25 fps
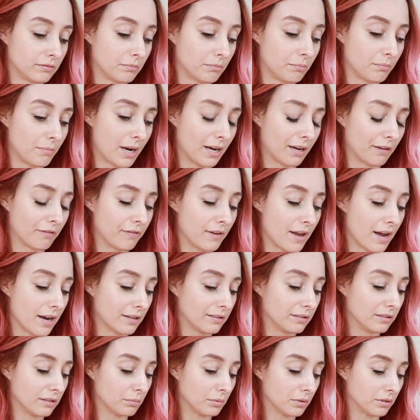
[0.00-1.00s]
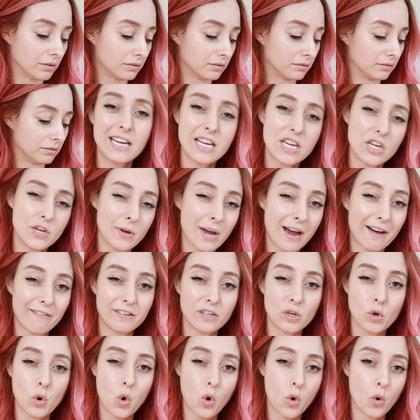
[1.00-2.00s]
Make flexible. You have
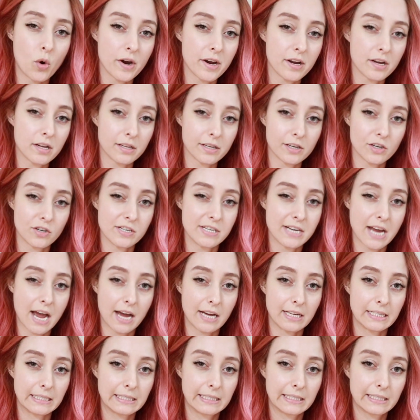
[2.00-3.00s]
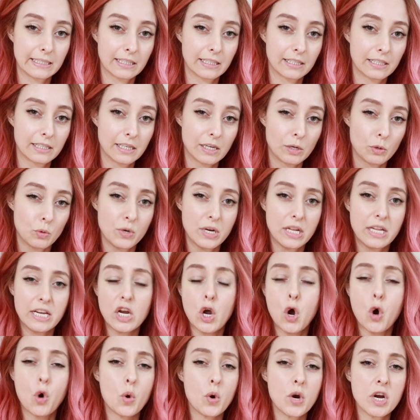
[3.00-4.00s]
to oil your desk. Really
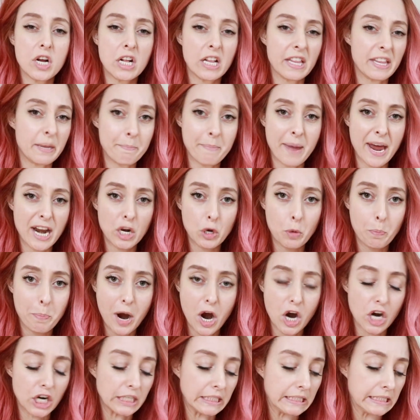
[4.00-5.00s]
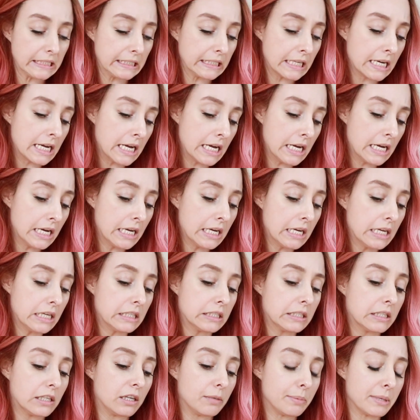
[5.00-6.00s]
oil the metal parts
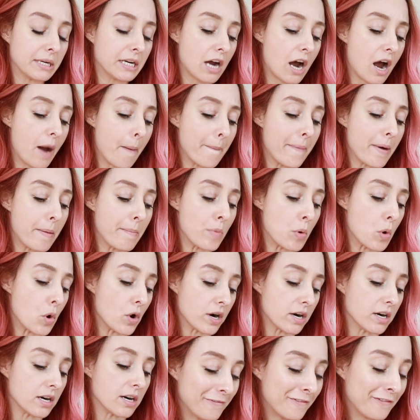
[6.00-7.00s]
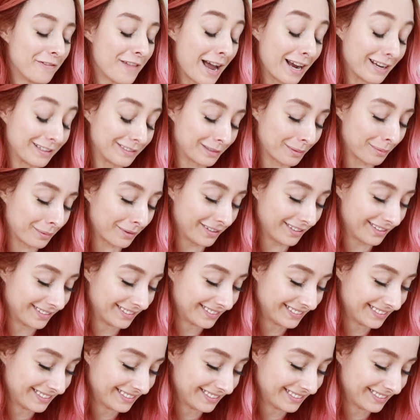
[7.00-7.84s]
so it'll become more flexible.